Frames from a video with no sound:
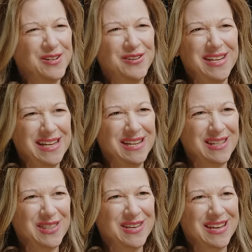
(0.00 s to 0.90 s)

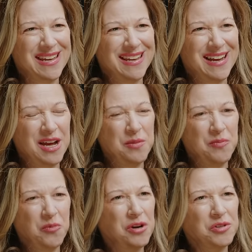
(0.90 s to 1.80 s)
underneath.
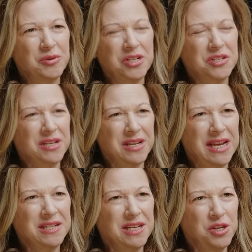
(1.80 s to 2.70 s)
Um, whereas we're just
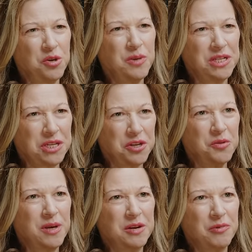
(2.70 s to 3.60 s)
connecting human to
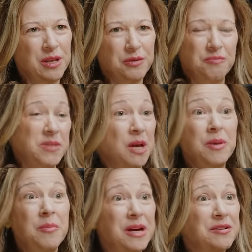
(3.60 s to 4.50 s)
human with, tell
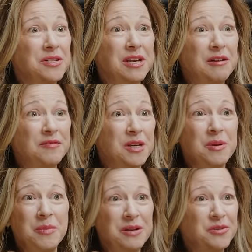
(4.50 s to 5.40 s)
me about yourself. Tell
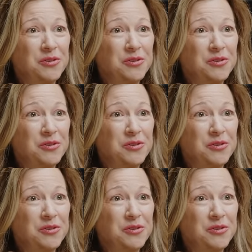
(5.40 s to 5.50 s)
me about your